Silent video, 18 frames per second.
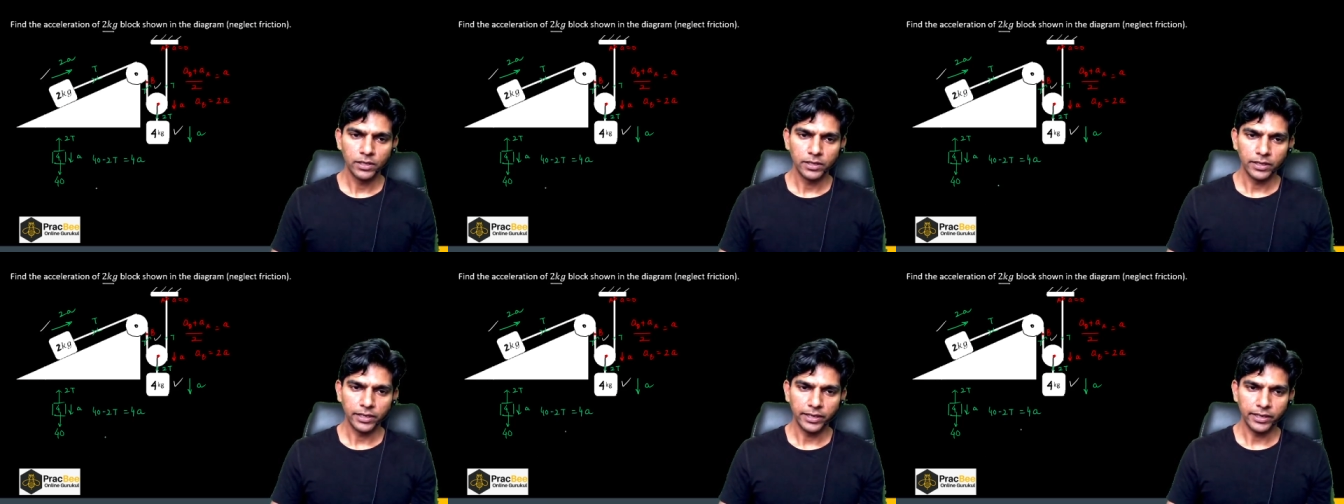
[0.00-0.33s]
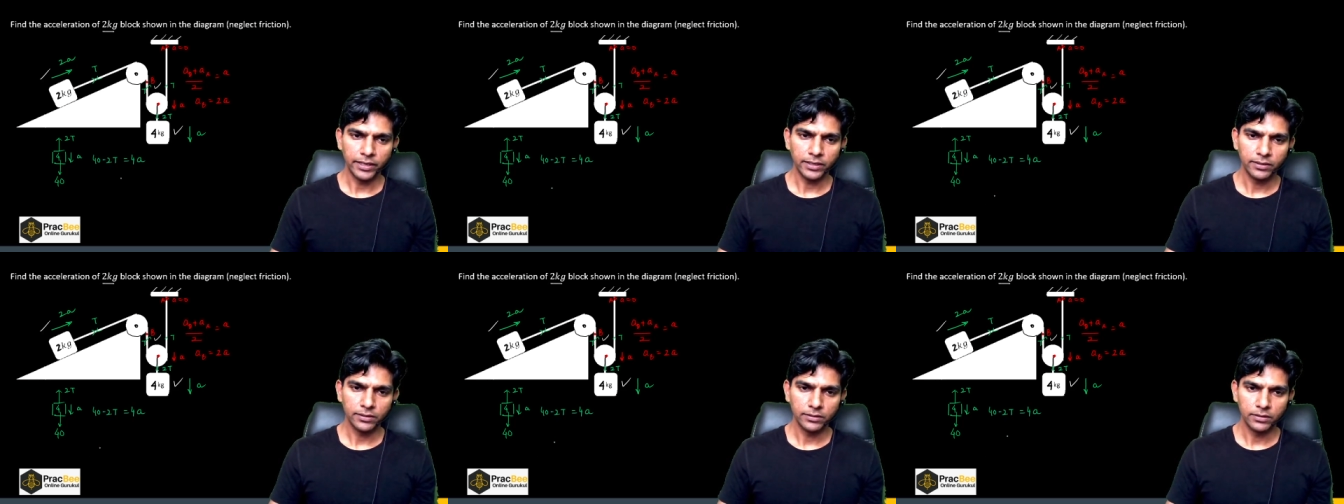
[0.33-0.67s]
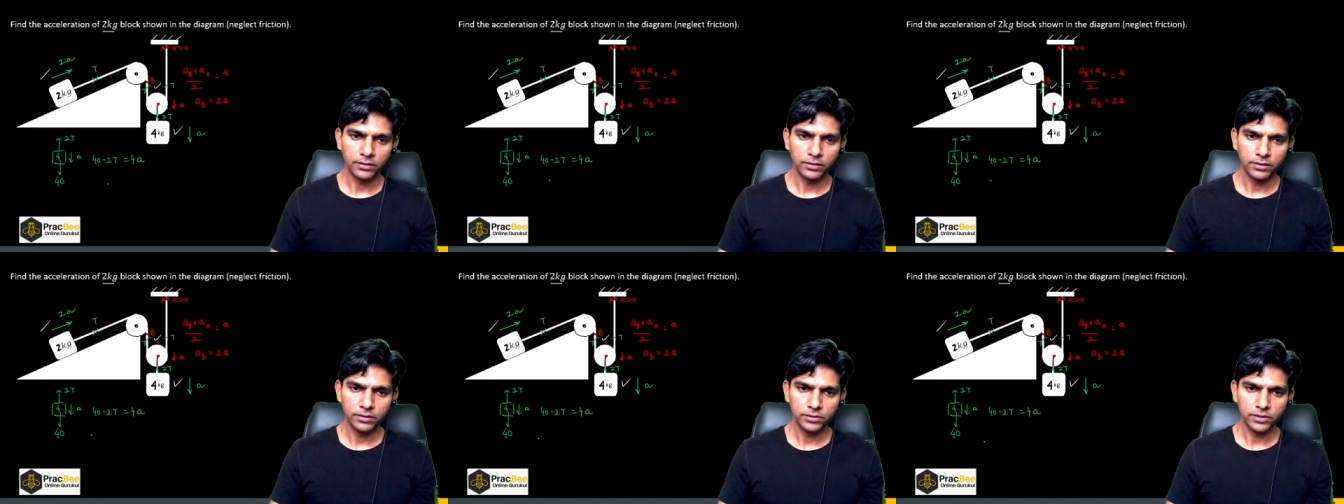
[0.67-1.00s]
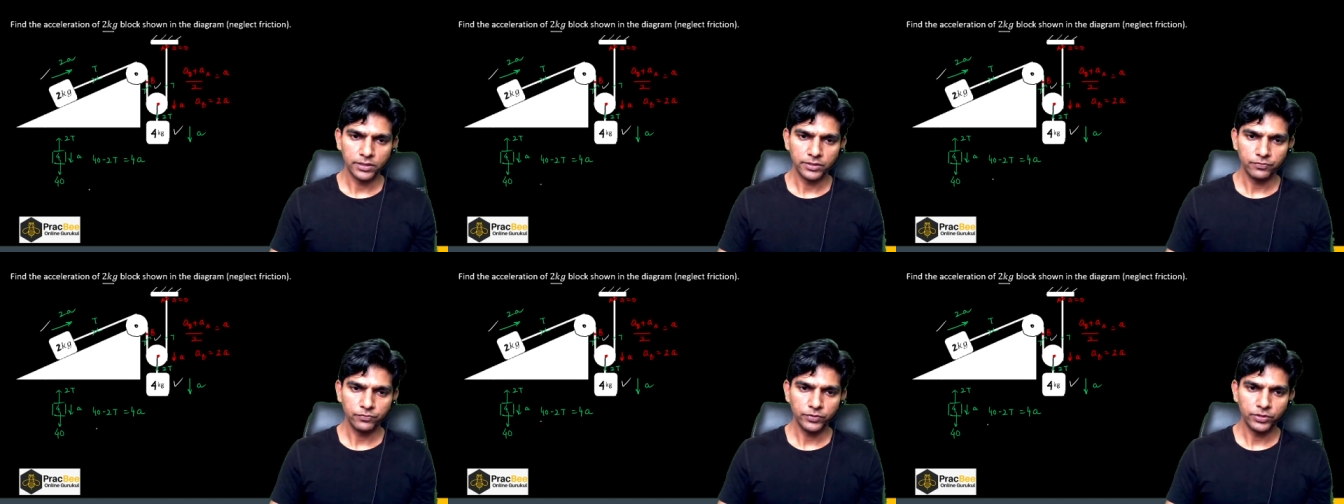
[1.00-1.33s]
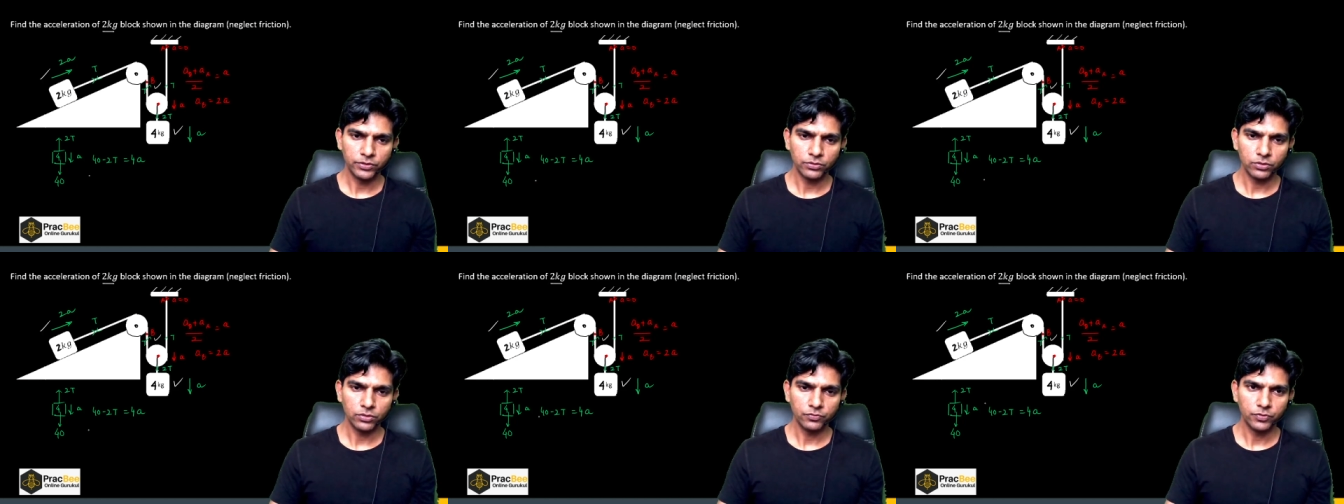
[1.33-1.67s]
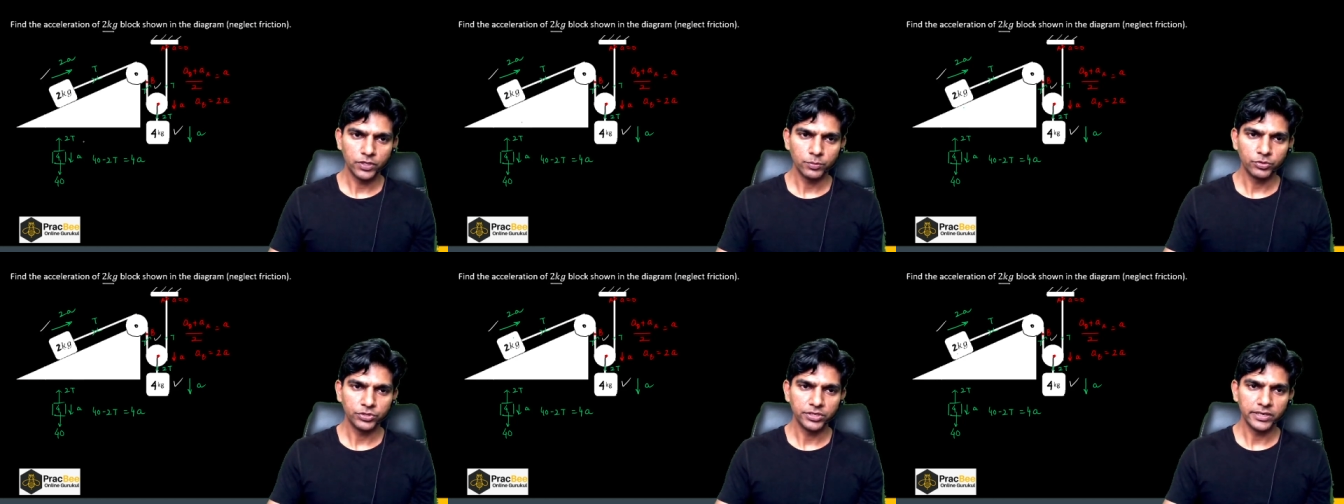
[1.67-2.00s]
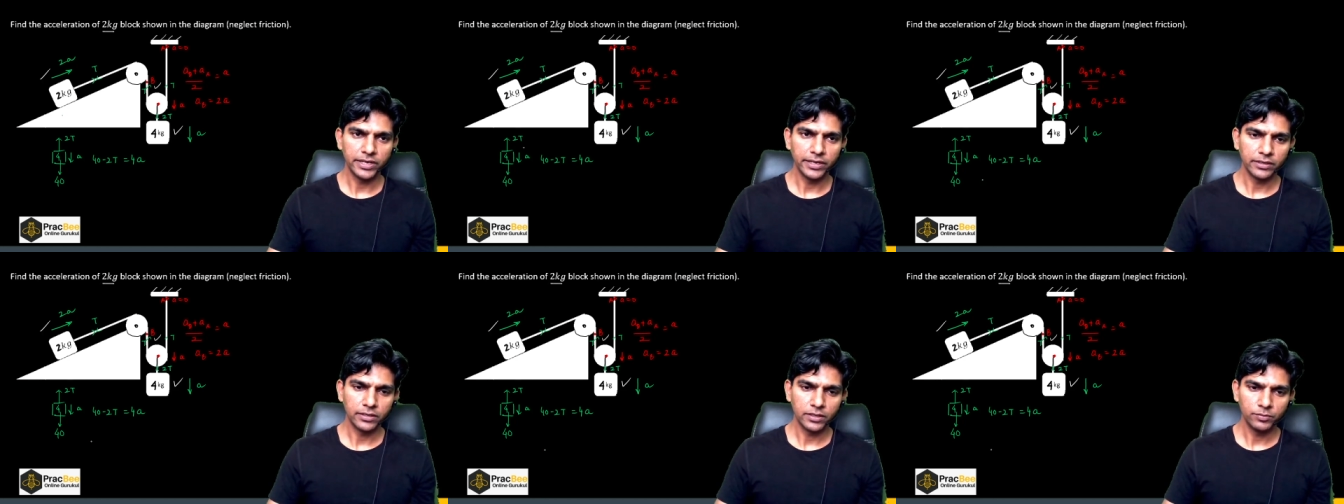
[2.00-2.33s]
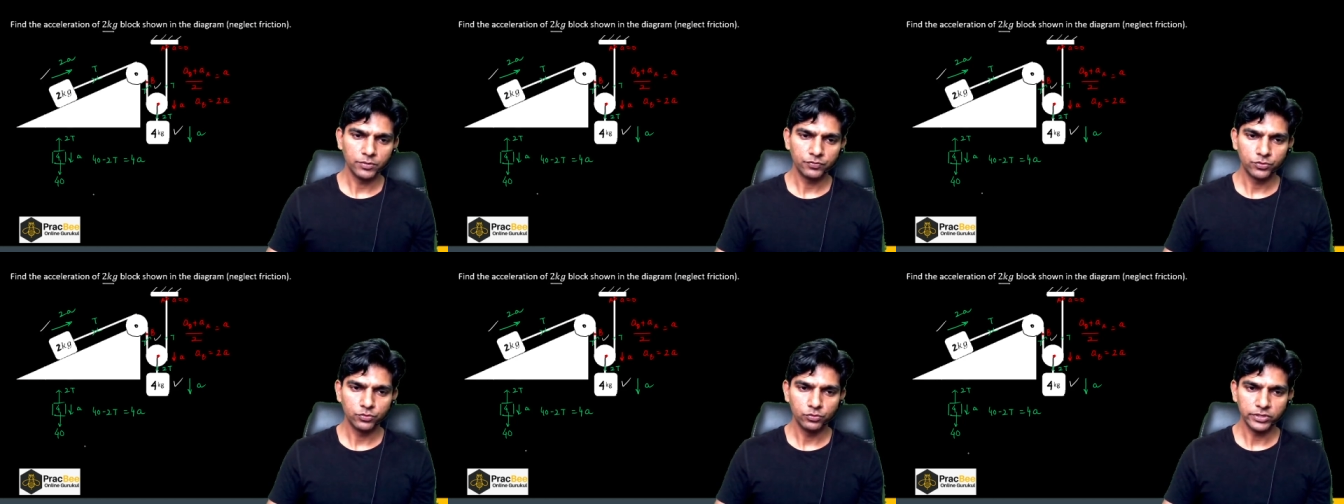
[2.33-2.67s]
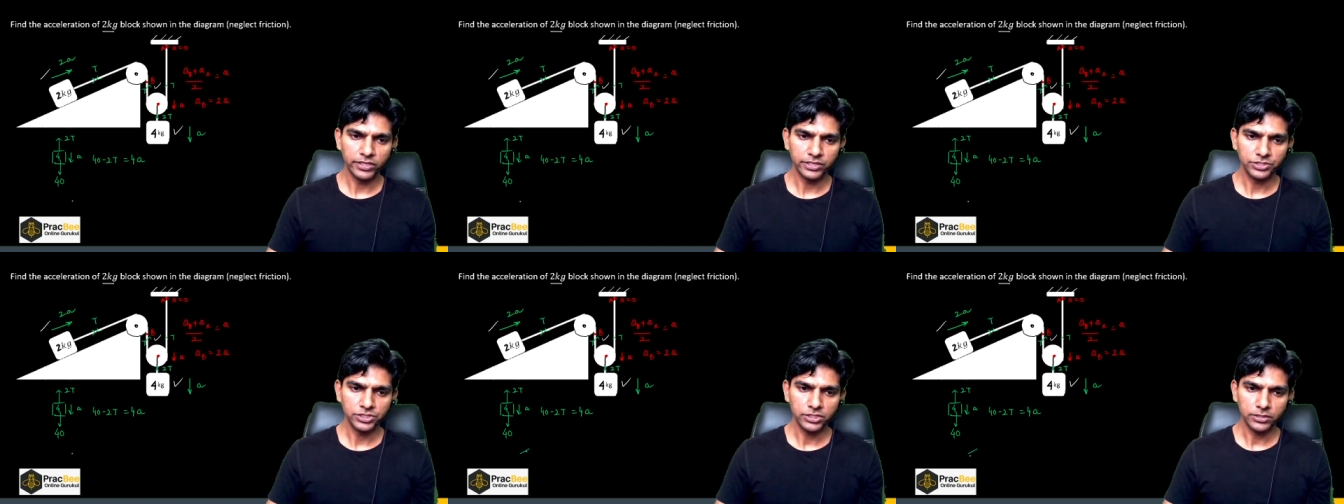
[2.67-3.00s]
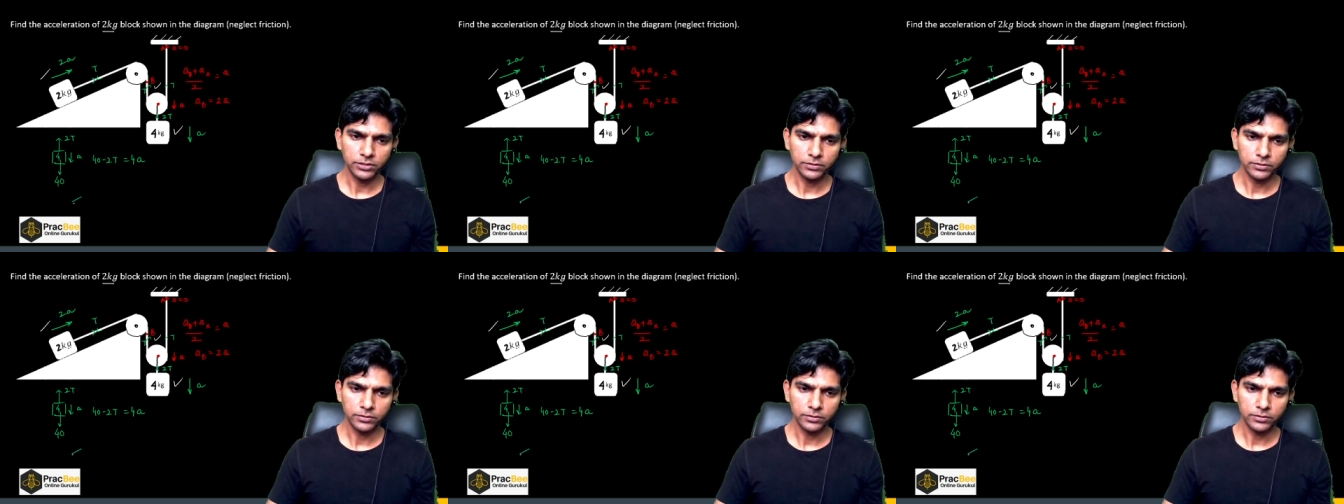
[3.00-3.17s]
And if we draw a free body diagram of 2 kg,